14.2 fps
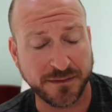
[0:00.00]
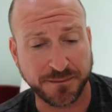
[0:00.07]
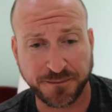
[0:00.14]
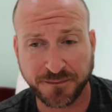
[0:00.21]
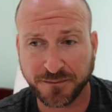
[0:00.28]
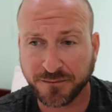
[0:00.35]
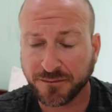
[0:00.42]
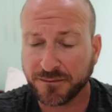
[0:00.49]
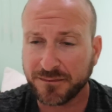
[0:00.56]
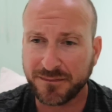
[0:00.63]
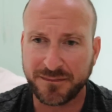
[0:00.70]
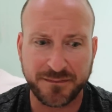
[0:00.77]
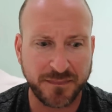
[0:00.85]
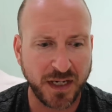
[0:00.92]
and
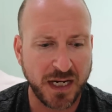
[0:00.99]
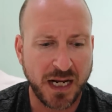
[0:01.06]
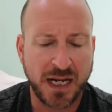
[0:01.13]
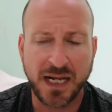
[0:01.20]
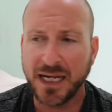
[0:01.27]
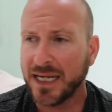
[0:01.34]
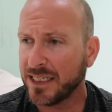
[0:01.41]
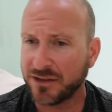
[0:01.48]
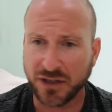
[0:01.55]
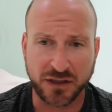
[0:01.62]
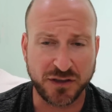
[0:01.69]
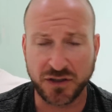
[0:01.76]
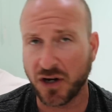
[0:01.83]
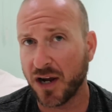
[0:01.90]
he
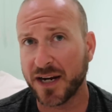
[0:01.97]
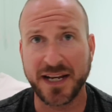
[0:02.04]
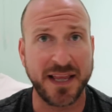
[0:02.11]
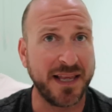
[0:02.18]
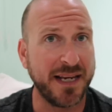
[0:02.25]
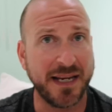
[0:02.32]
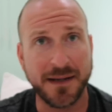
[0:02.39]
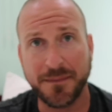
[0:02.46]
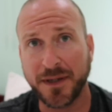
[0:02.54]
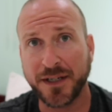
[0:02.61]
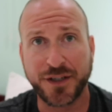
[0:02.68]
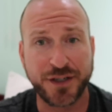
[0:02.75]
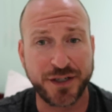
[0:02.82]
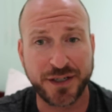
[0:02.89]
starts talking to him
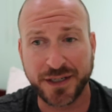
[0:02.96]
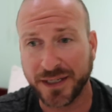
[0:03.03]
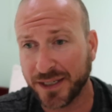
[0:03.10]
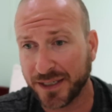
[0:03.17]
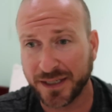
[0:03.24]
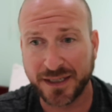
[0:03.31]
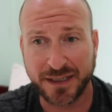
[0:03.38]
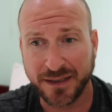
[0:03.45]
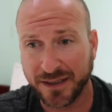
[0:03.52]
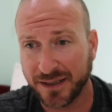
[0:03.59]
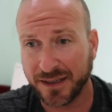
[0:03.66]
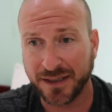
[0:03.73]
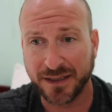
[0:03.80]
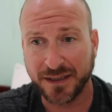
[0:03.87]
in
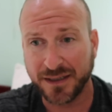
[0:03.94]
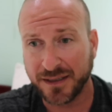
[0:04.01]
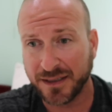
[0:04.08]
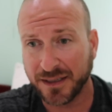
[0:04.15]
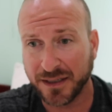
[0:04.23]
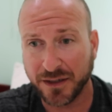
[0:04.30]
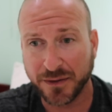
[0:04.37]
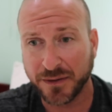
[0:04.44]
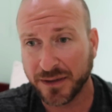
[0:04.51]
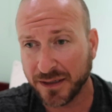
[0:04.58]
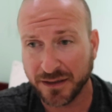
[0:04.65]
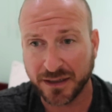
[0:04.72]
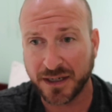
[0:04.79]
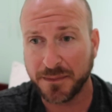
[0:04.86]

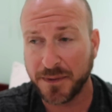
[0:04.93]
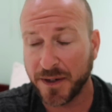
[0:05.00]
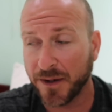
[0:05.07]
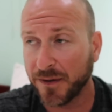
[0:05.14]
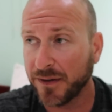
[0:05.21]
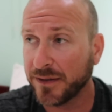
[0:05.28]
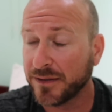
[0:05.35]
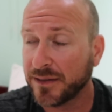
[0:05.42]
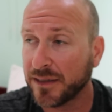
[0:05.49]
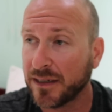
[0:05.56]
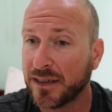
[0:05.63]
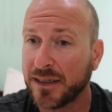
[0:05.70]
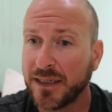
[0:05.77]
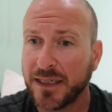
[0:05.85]
Khmer,
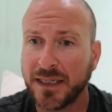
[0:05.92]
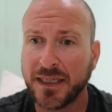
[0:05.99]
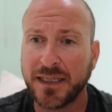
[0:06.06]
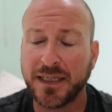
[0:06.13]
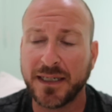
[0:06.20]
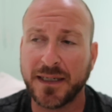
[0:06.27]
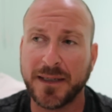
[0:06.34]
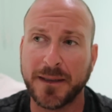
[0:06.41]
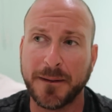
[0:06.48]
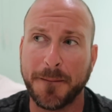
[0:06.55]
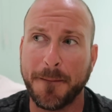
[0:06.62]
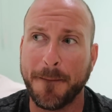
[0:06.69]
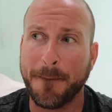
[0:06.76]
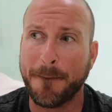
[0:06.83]

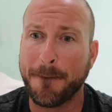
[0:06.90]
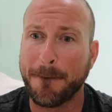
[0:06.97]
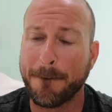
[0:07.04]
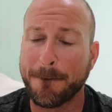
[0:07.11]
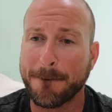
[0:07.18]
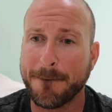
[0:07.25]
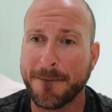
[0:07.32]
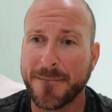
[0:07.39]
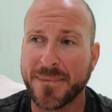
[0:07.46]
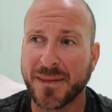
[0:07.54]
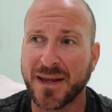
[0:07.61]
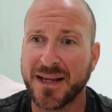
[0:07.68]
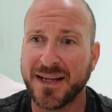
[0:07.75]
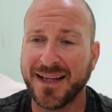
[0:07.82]
and
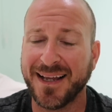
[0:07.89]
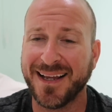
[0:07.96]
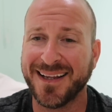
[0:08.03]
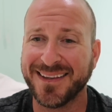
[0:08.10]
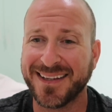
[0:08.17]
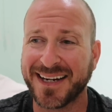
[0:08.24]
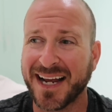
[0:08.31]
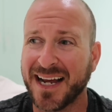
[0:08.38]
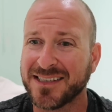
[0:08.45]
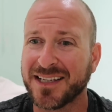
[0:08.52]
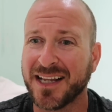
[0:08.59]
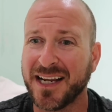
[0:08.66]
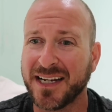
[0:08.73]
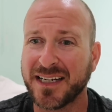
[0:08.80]
the
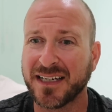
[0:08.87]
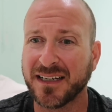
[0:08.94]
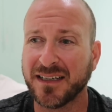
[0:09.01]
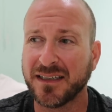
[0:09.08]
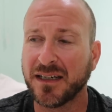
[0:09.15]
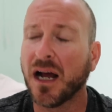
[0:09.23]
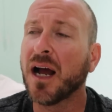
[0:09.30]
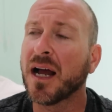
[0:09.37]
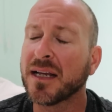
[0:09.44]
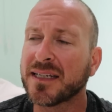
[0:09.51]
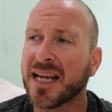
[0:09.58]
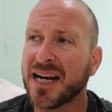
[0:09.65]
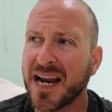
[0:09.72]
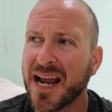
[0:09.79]
guy's like,
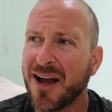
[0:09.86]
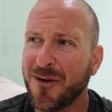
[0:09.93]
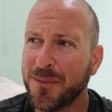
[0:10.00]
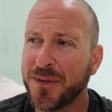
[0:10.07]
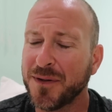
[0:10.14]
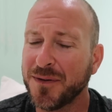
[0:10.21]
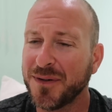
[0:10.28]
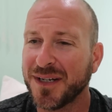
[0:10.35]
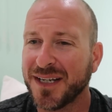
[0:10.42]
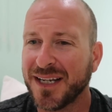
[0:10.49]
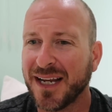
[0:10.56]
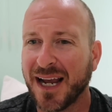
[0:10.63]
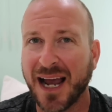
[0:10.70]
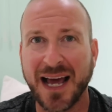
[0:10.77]
can I help you?
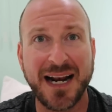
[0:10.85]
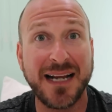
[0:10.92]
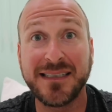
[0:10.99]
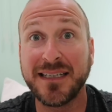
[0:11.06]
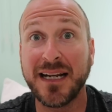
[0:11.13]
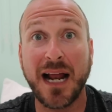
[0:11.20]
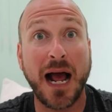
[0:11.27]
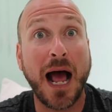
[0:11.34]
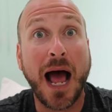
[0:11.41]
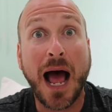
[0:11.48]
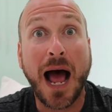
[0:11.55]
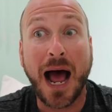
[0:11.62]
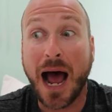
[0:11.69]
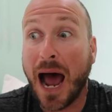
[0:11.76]
And I said,
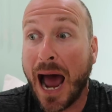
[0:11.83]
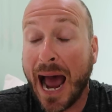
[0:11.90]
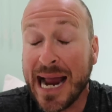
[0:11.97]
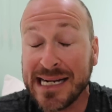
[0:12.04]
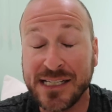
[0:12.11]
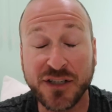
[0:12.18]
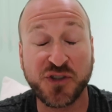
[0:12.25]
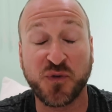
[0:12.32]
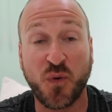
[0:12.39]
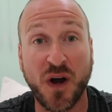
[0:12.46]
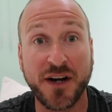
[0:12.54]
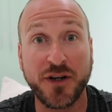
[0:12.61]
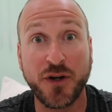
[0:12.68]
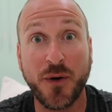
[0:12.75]
I just
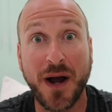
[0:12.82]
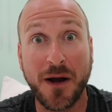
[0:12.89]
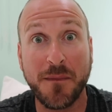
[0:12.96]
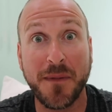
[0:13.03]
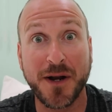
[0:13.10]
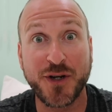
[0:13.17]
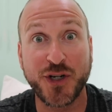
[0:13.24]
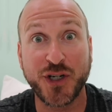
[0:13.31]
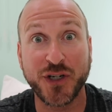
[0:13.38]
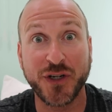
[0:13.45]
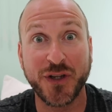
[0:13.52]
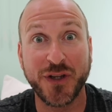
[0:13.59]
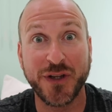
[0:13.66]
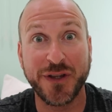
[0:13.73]
want to know how much
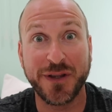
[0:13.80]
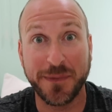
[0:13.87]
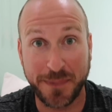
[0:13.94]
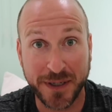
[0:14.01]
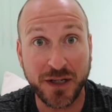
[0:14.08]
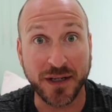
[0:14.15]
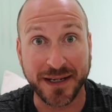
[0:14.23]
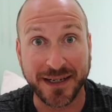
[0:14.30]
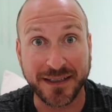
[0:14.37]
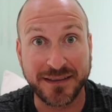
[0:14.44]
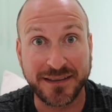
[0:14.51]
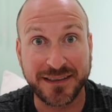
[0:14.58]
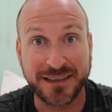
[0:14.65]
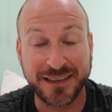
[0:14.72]
the bill
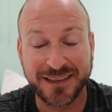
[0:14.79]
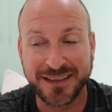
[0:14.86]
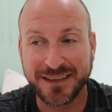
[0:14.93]
is.